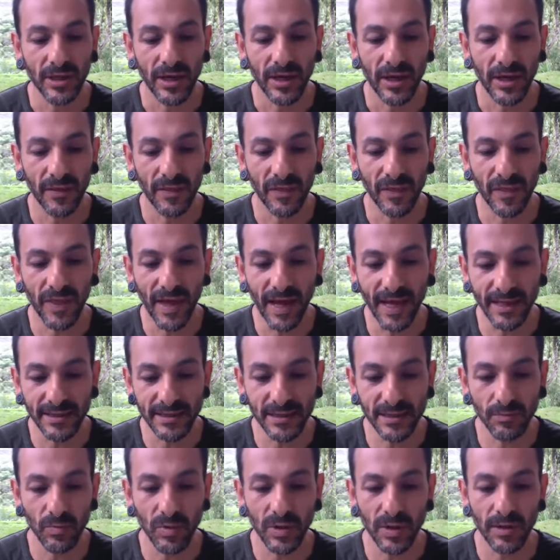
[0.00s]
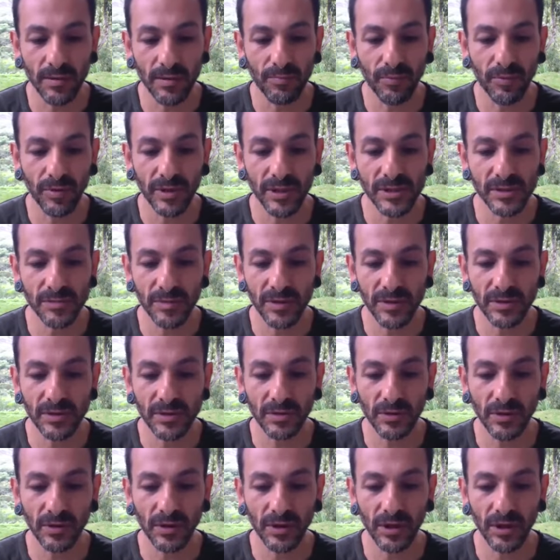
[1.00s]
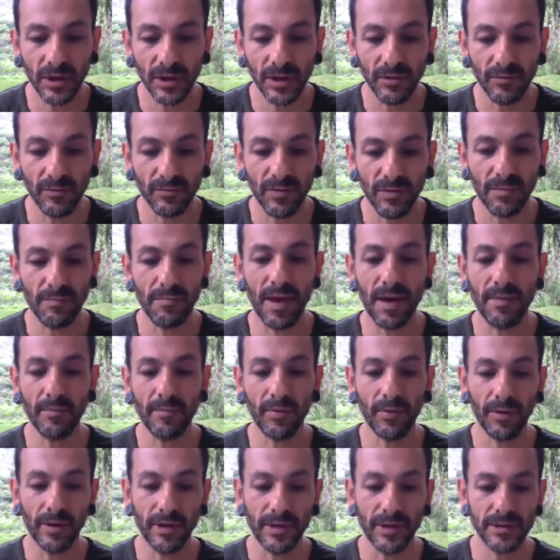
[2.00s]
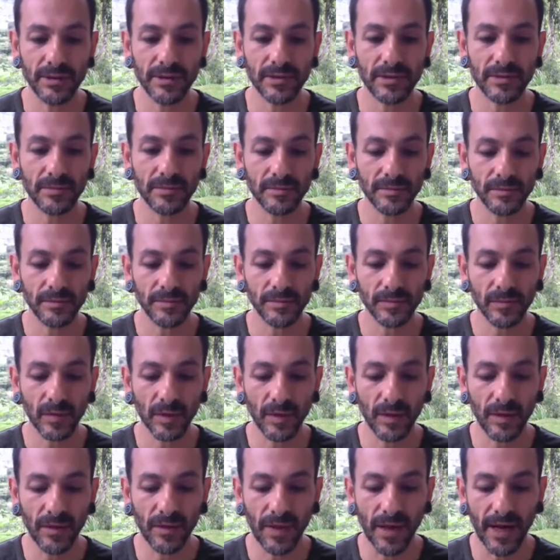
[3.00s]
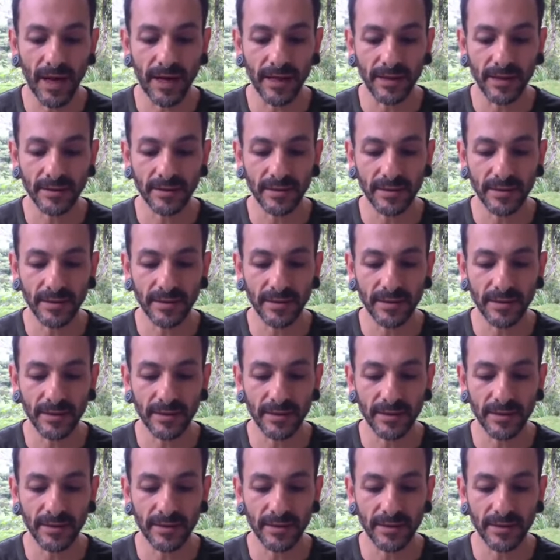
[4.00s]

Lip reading: And that to me brings me to the remembrance that